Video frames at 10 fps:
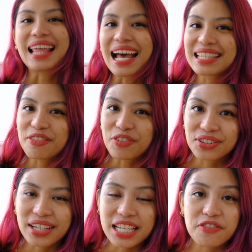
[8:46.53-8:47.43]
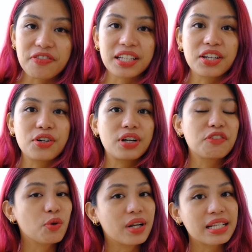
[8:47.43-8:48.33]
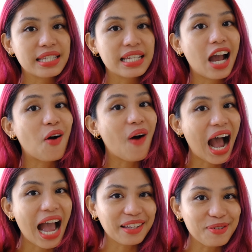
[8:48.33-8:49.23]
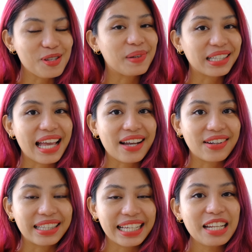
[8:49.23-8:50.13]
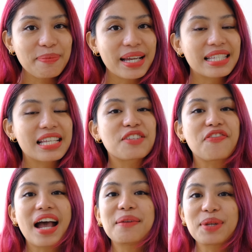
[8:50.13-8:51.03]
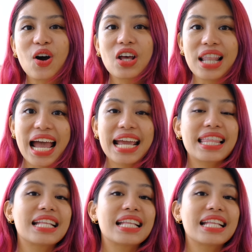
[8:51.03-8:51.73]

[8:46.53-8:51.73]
That's it for today's video. If you want to see how I use my tech on a daily basis, find me online.